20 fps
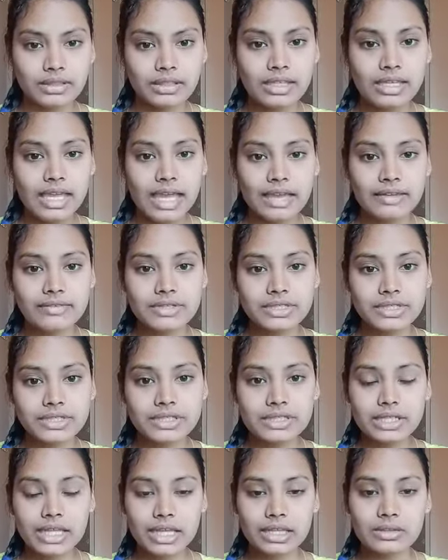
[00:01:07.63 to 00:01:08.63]
The
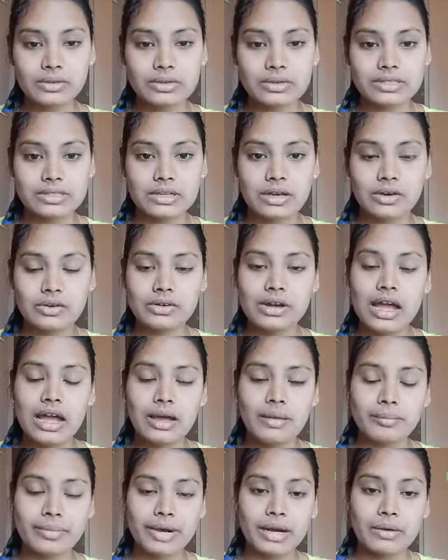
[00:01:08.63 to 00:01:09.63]
Evision Technoserve
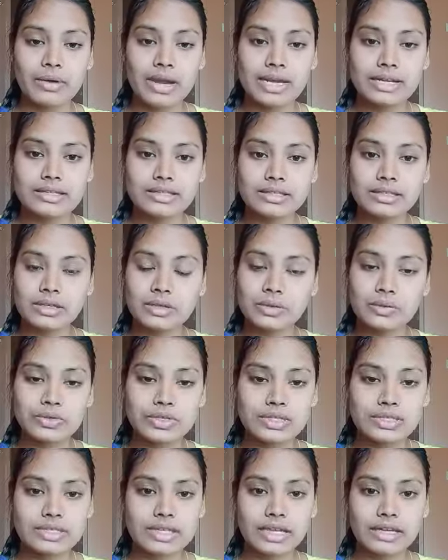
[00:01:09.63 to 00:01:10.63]
provides the
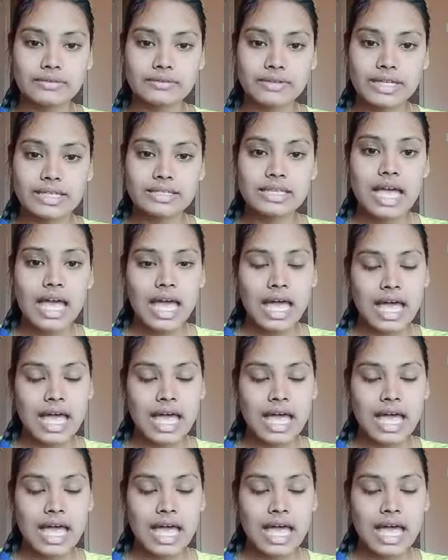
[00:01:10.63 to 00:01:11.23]
good service